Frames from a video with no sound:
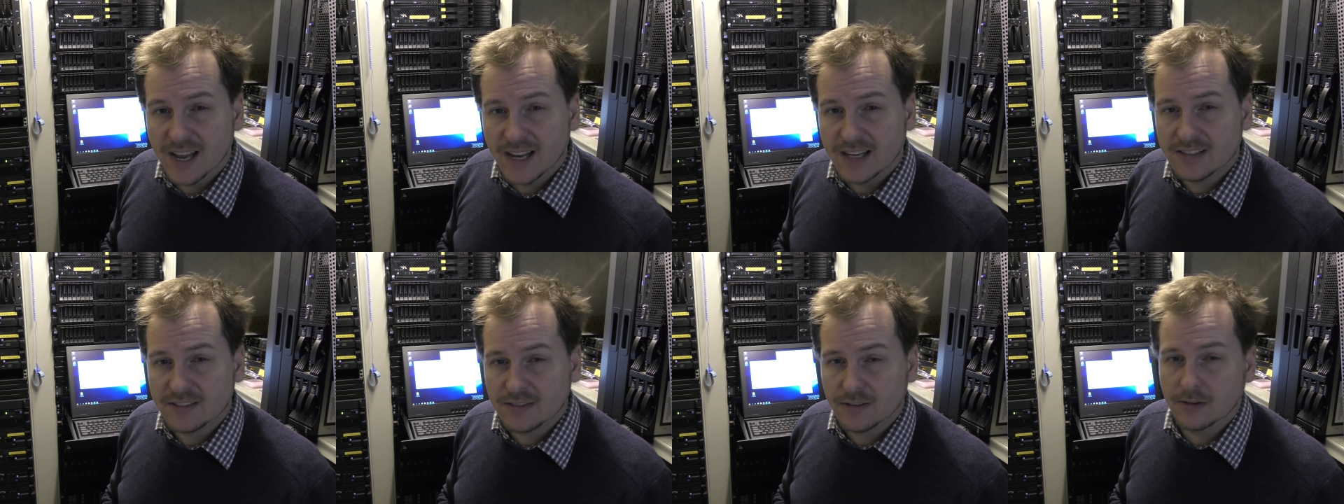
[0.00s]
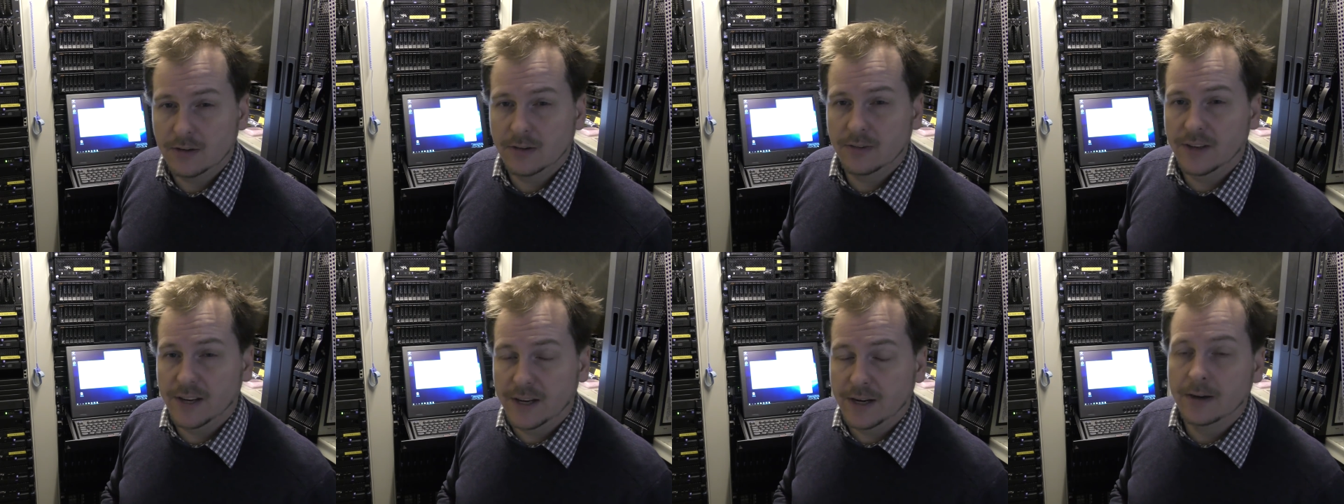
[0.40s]

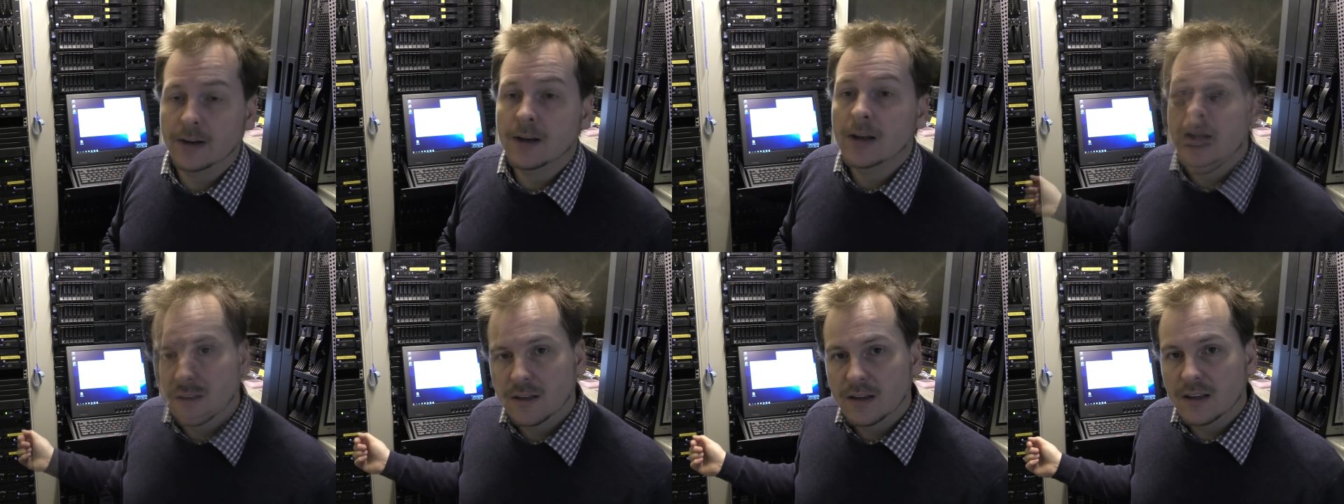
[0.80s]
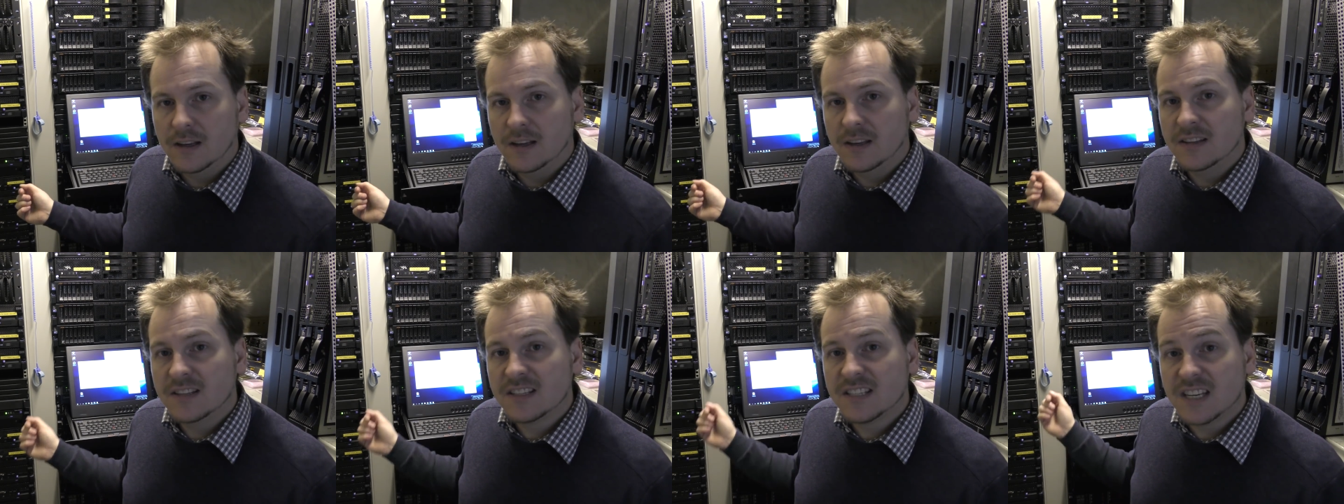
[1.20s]
extra there.
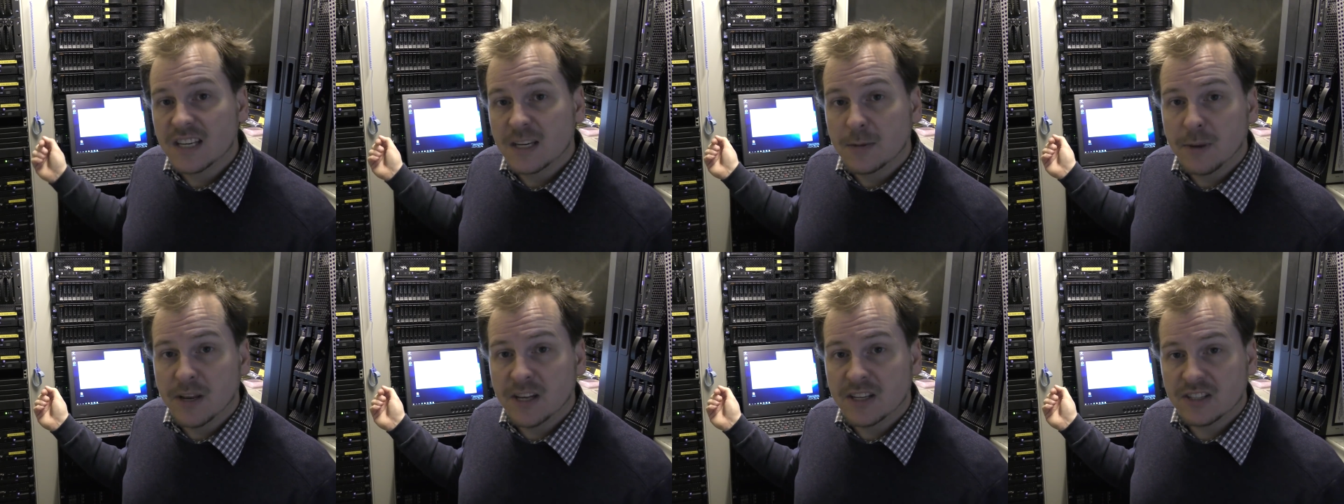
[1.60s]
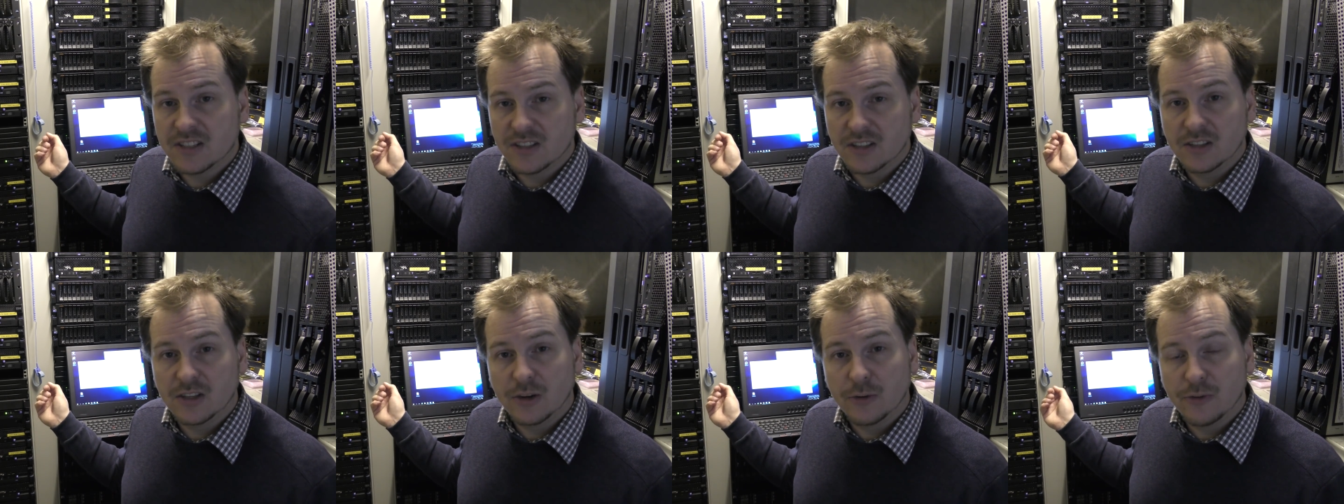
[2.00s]
In Cinebench
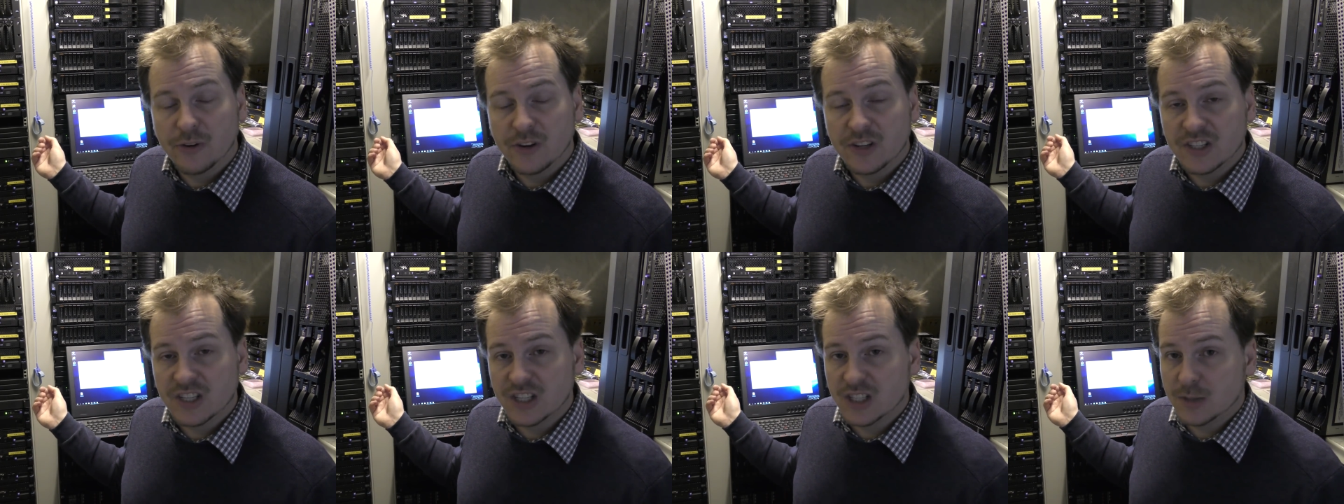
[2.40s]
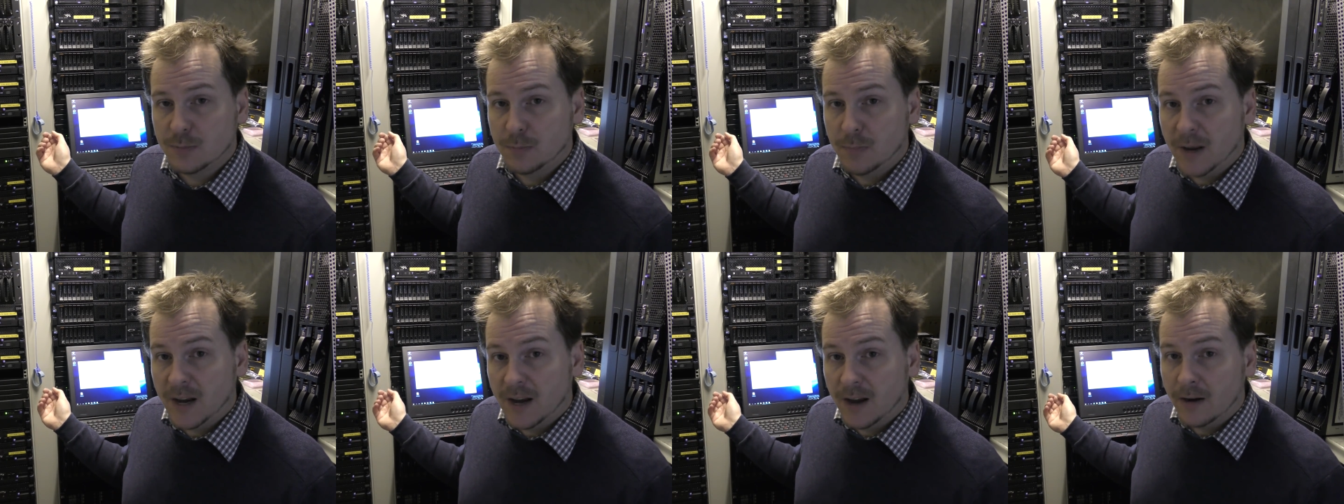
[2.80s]
the difference is
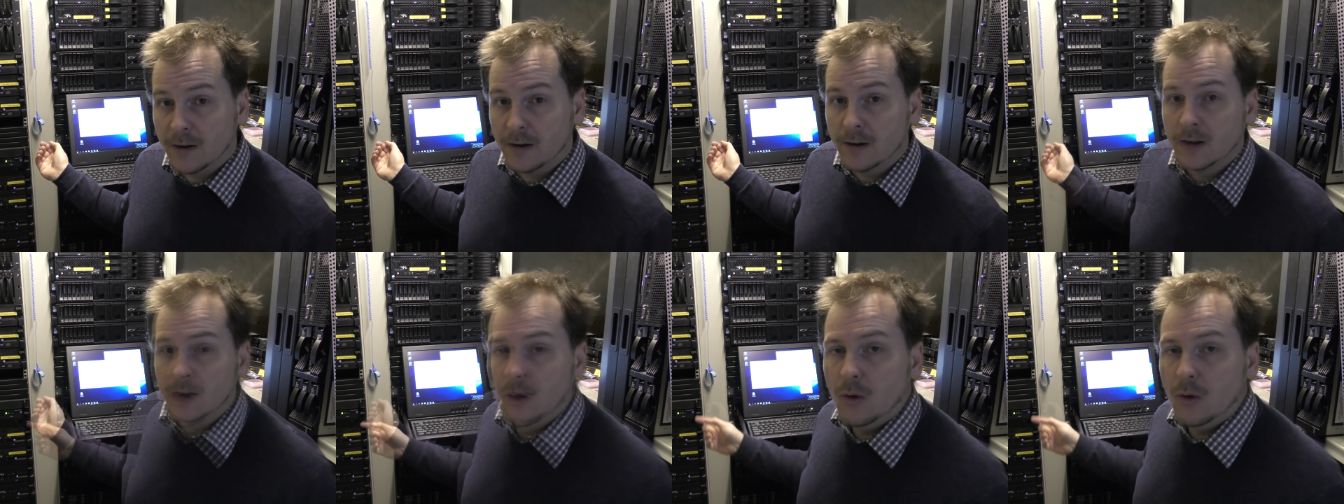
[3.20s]
bigger.